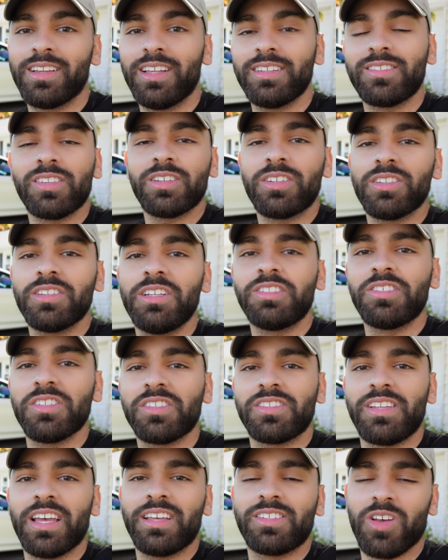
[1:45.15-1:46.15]
This literally just
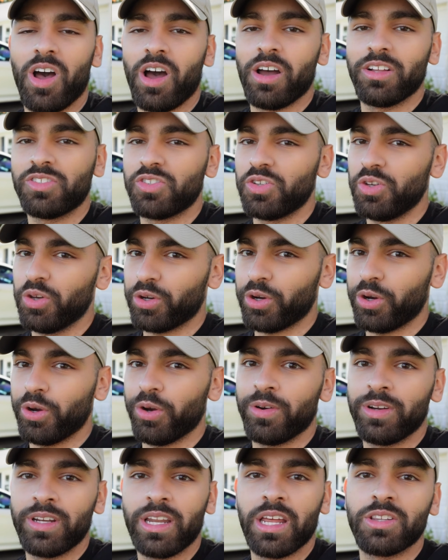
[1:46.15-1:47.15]
sticks on to your
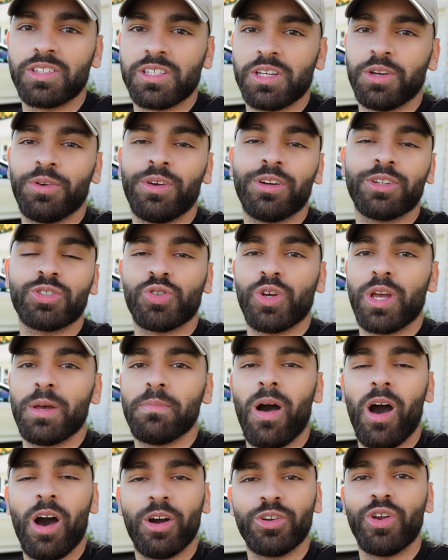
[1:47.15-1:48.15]
current interior
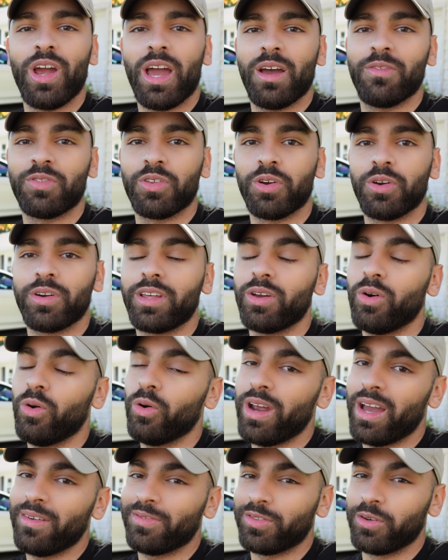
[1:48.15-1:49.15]
trim on your F30
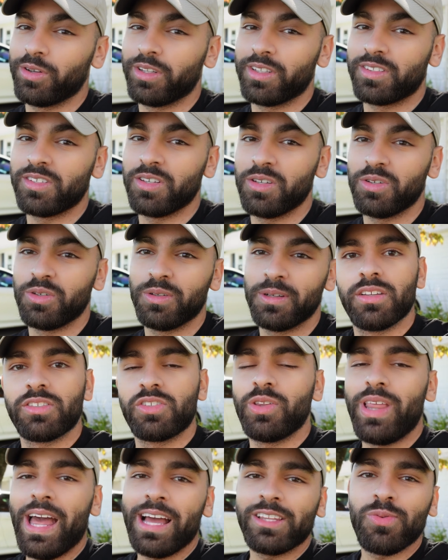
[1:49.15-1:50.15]
or F32.
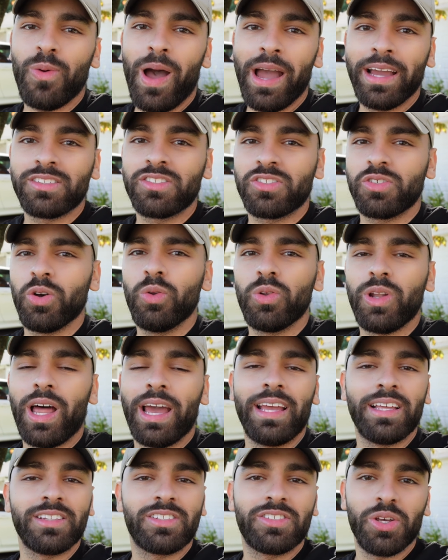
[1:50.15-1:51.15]
So that's why it's so
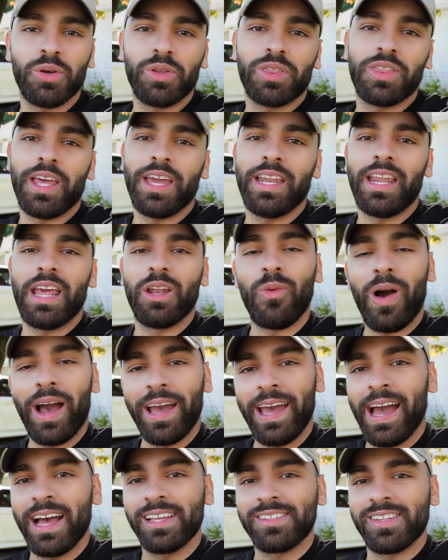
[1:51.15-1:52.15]
light and so thin, and why
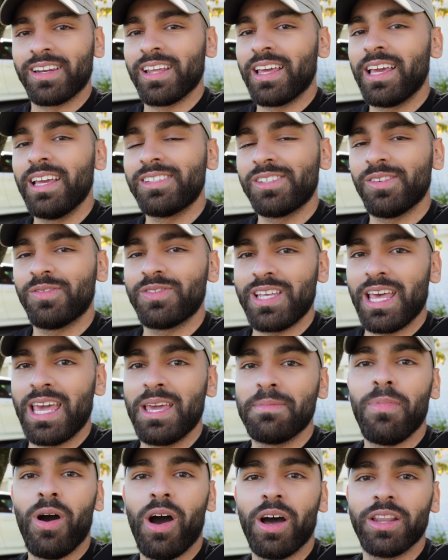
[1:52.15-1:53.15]
it has adhesive
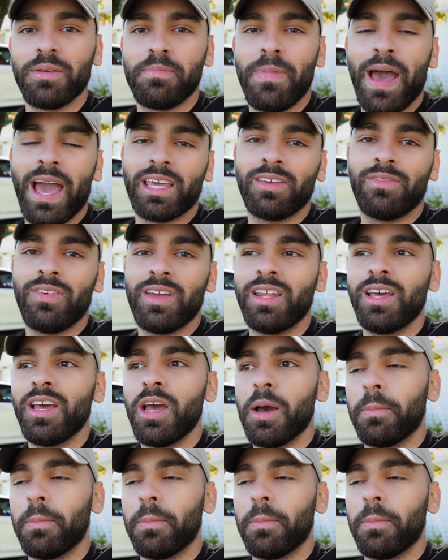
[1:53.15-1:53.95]
tape on the back of it.